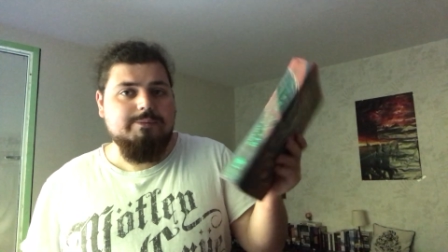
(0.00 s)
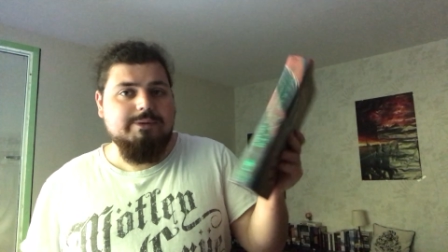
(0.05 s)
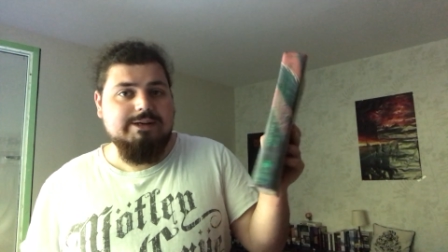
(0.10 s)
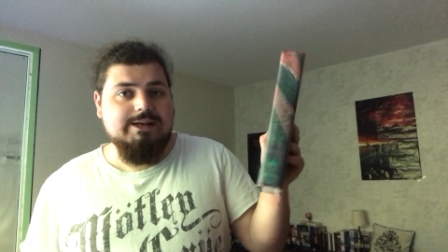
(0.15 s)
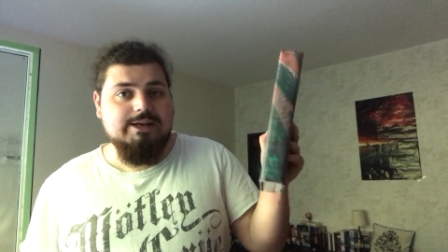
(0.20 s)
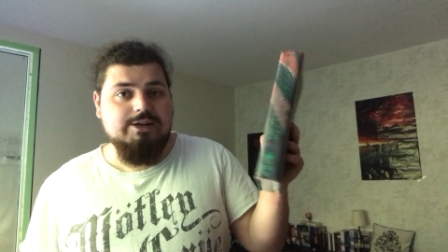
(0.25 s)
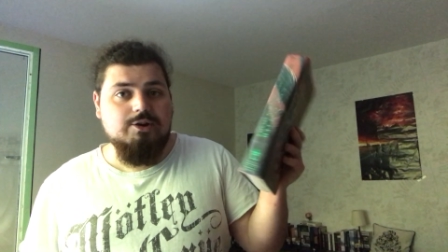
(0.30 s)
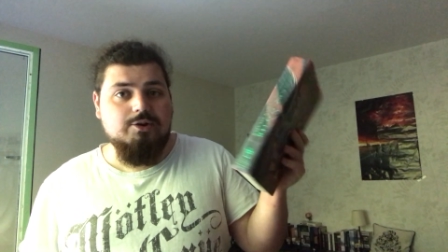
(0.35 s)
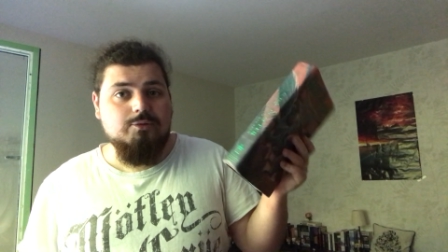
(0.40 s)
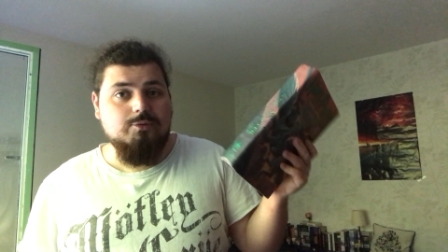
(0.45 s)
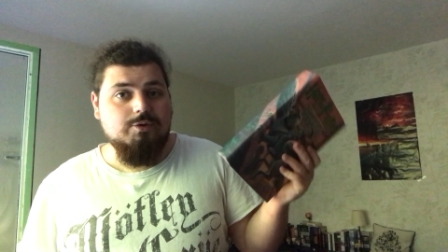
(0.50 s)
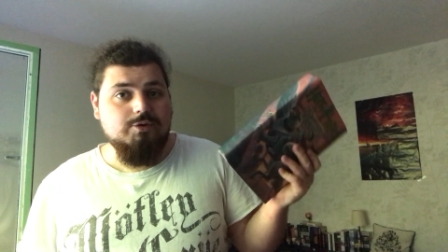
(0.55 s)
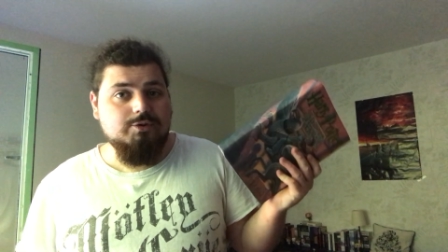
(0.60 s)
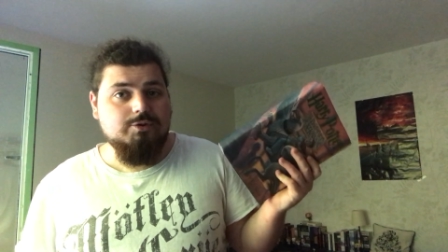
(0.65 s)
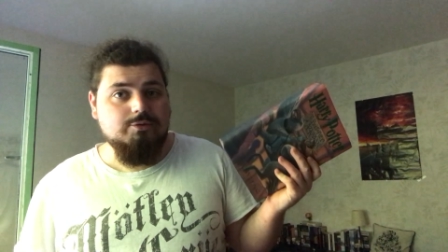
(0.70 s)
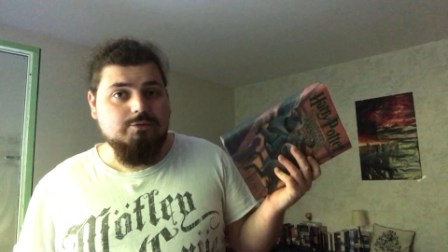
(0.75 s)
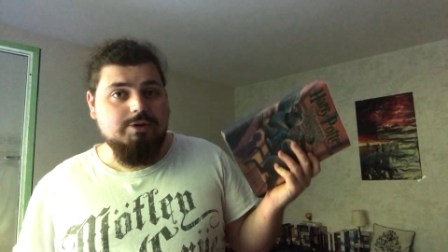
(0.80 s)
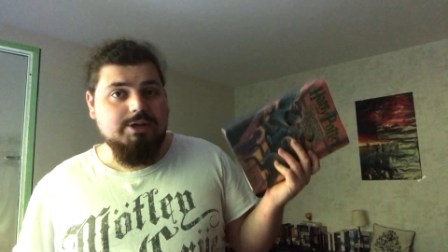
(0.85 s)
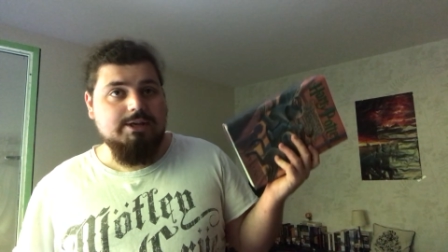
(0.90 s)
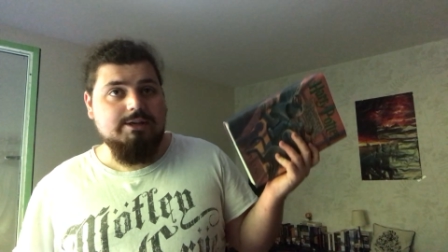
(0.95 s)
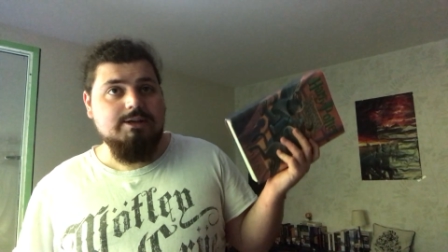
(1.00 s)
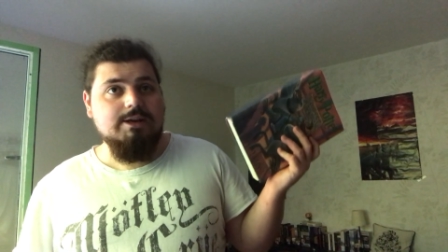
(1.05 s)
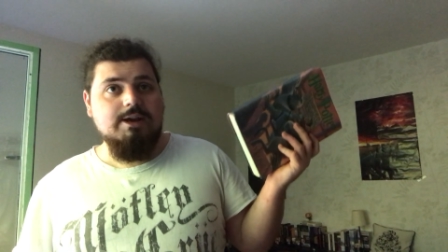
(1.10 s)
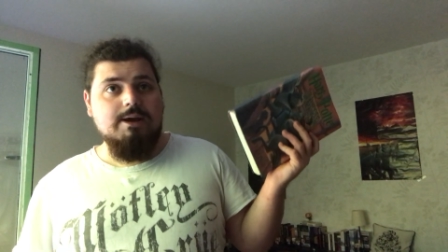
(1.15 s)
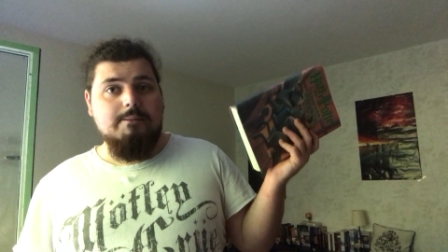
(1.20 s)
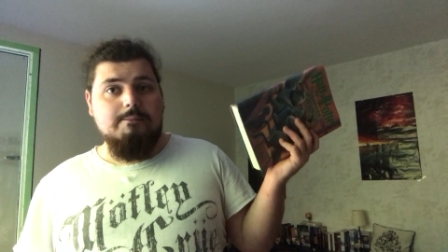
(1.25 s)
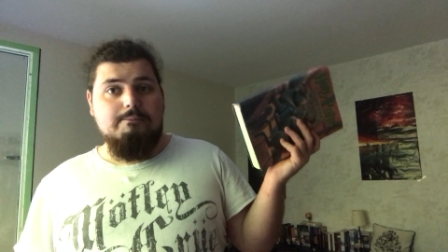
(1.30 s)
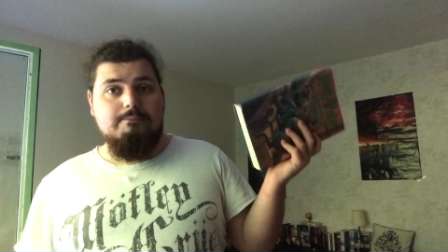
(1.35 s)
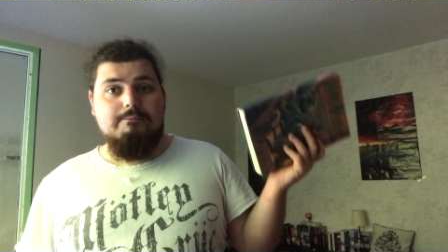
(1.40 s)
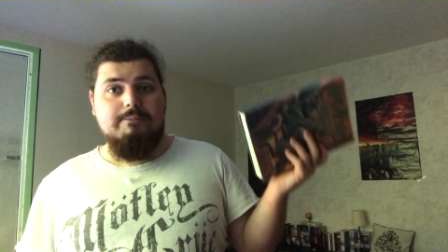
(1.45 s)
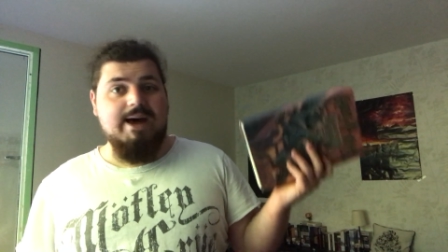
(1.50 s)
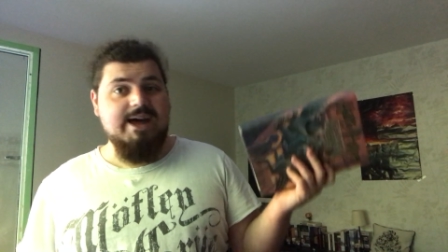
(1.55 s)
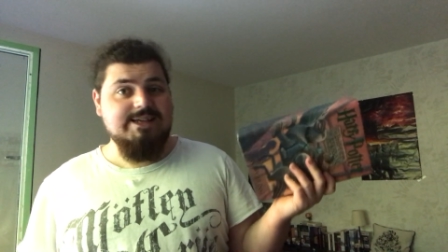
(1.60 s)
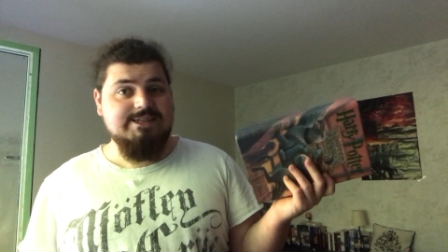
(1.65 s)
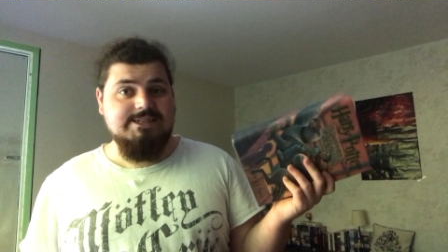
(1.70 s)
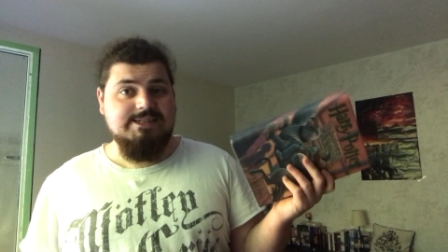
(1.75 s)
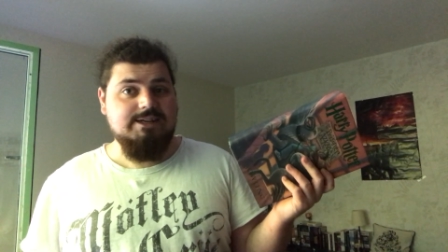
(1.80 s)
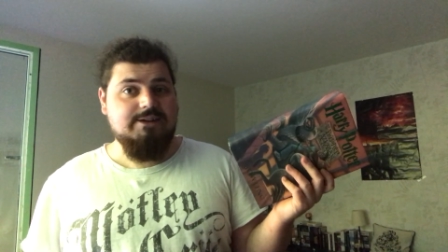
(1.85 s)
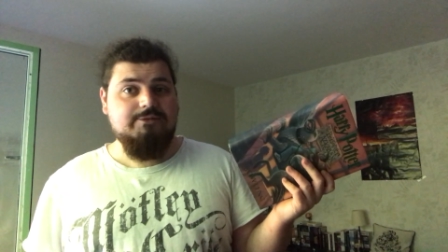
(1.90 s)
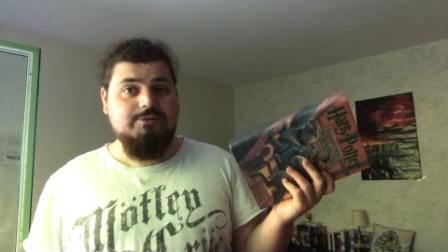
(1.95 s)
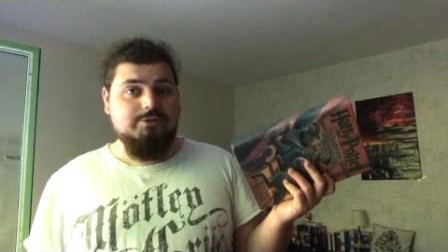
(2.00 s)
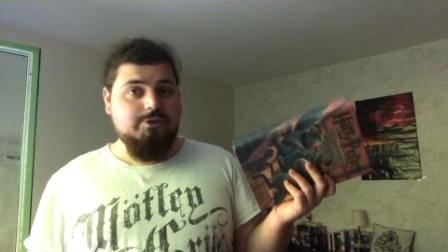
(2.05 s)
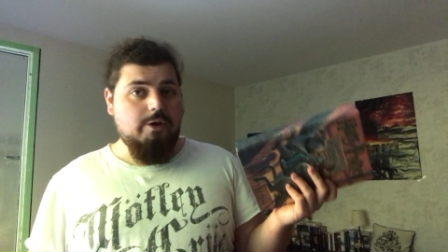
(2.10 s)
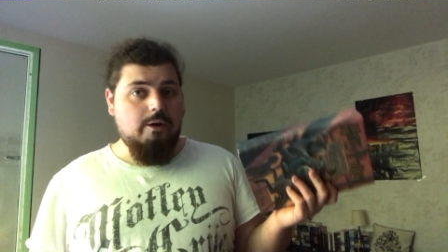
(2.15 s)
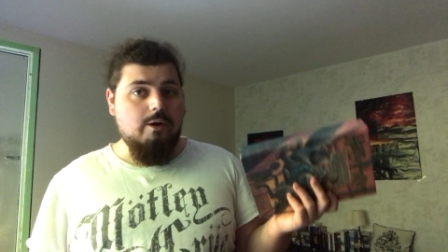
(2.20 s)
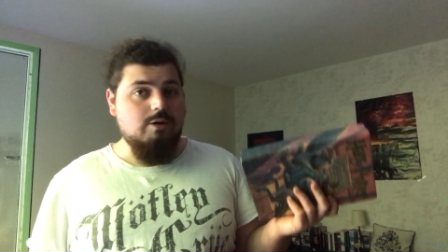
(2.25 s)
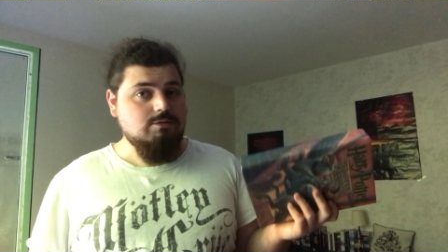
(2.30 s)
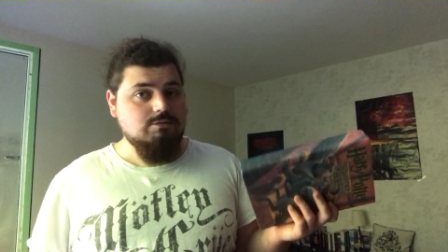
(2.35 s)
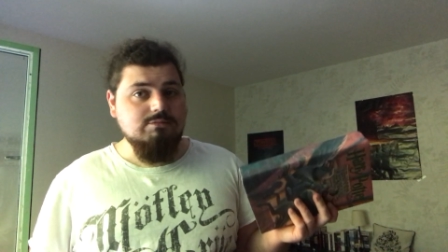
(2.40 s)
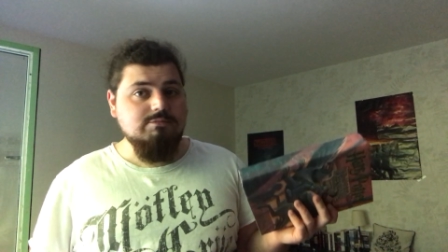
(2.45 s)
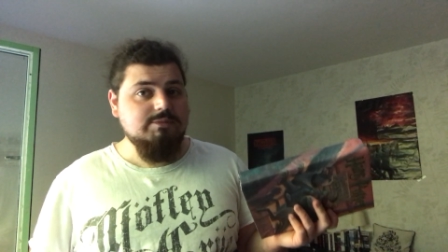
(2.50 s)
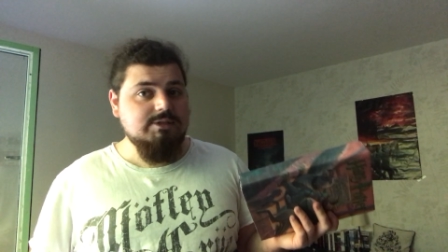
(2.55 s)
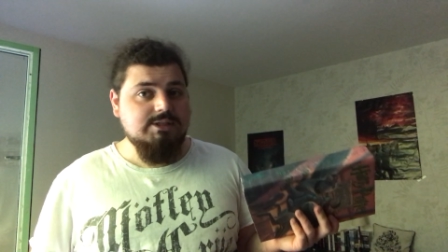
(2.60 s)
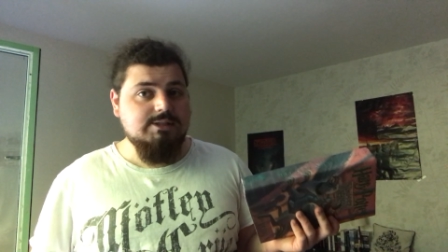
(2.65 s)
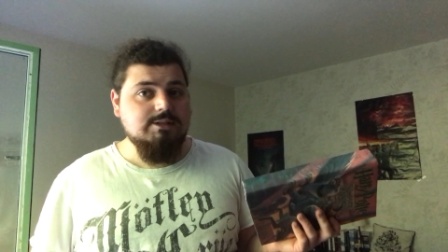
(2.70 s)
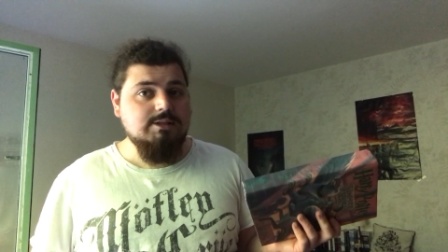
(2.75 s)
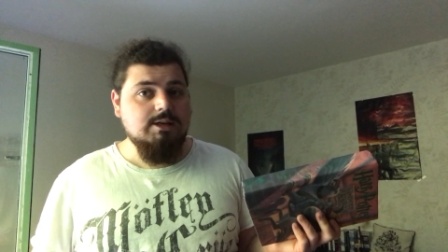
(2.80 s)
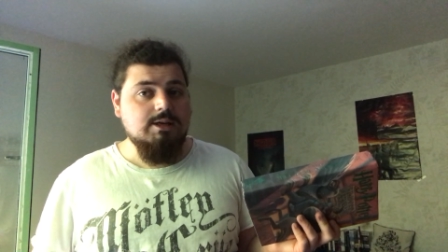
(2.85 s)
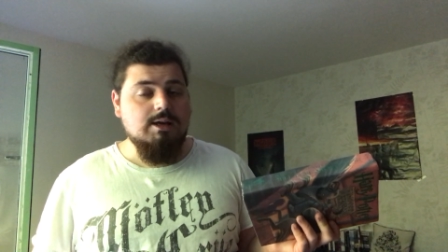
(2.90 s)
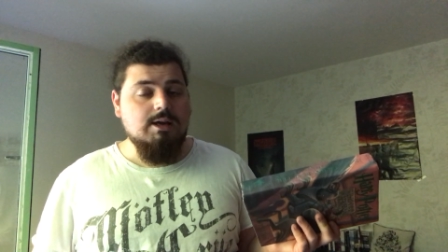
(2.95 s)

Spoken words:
but I don't want to read massive tomes.